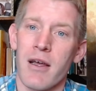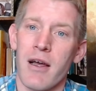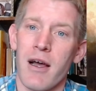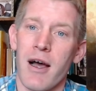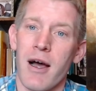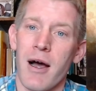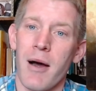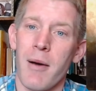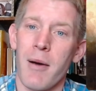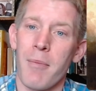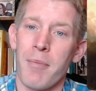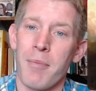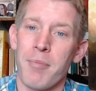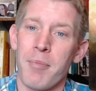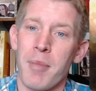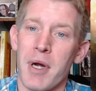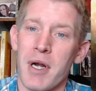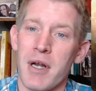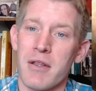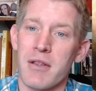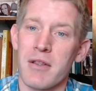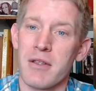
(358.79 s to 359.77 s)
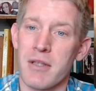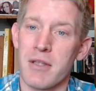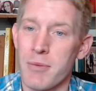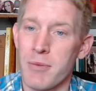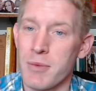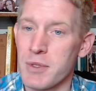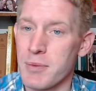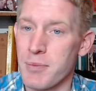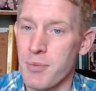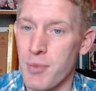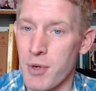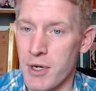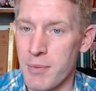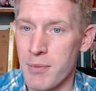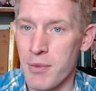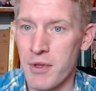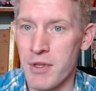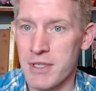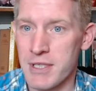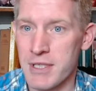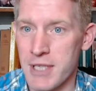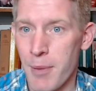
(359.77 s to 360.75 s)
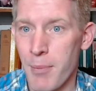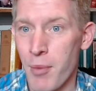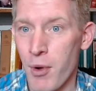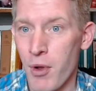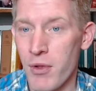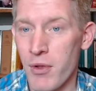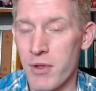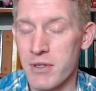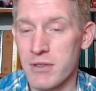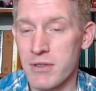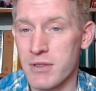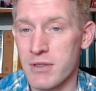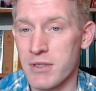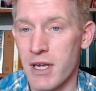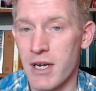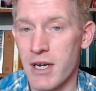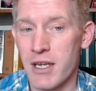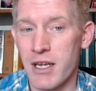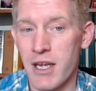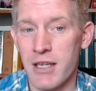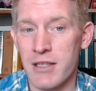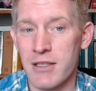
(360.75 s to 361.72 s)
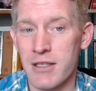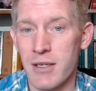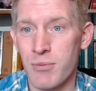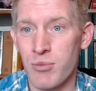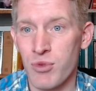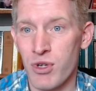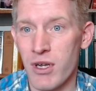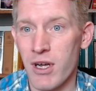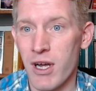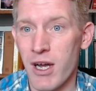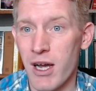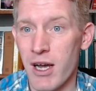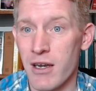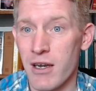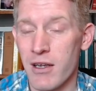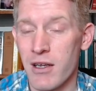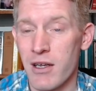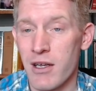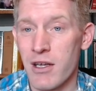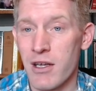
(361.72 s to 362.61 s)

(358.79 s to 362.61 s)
But they would bring him to the temple and dedicate them to God.